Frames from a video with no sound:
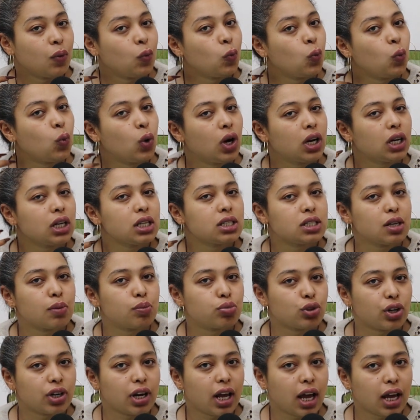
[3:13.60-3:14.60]
What is a
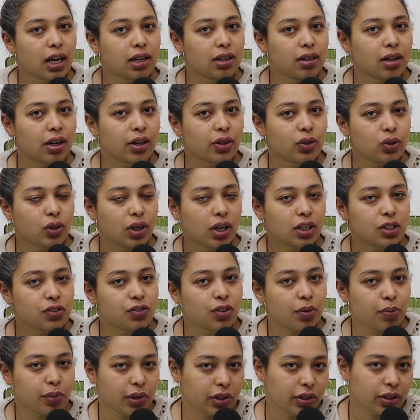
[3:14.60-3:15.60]
brunette? Are you guys
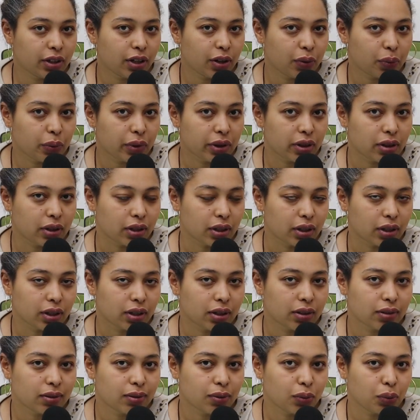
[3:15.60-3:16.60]
familiar with
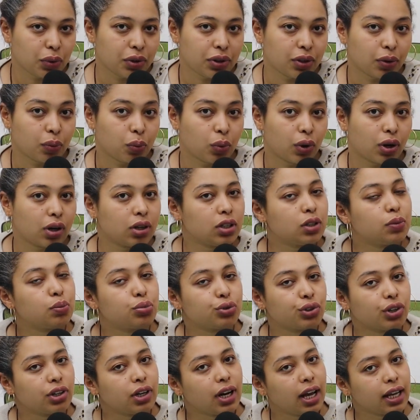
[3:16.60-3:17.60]
the word
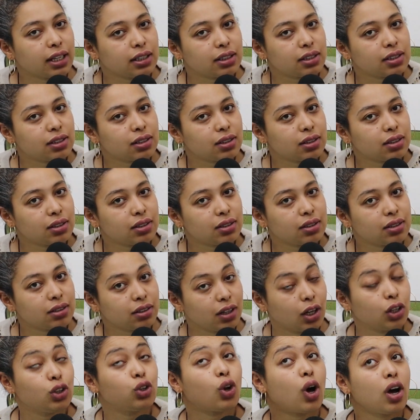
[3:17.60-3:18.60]
brunette?
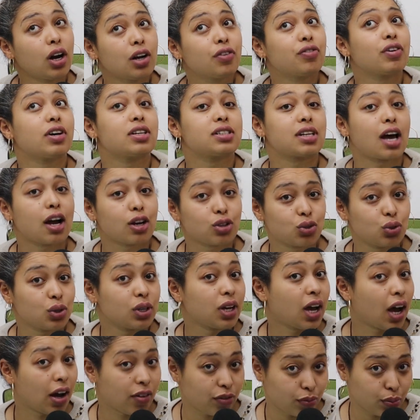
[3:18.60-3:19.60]
A lot of us
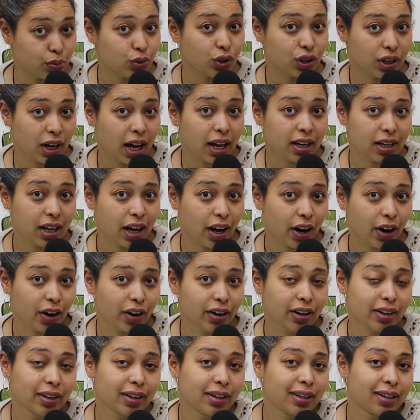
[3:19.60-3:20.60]
actually have brunette
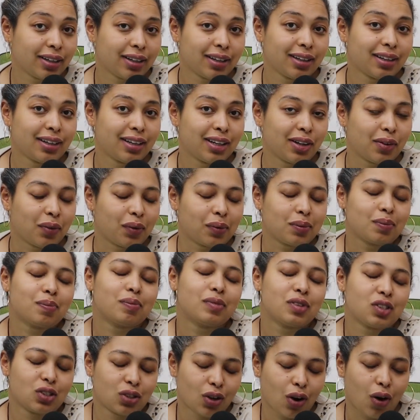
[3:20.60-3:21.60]
hair.
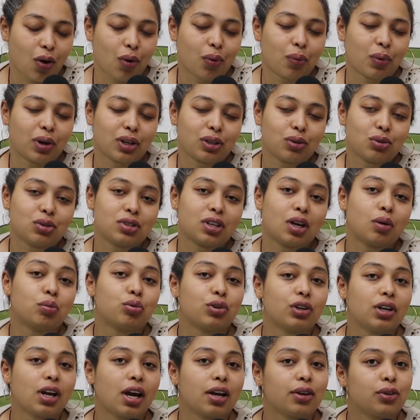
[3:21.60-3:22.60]
So when you say
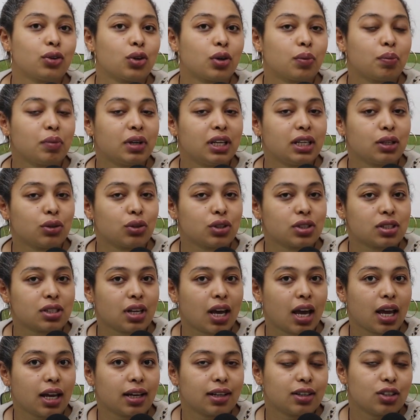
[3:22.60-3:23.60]
brunette, you're
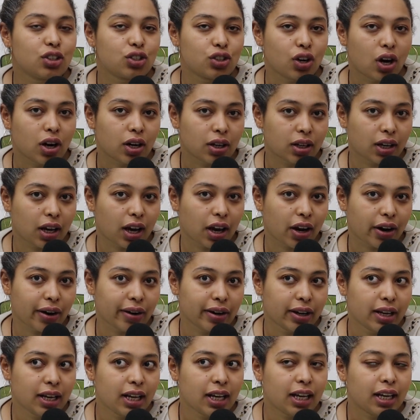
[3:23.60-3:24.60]
saying dark hair.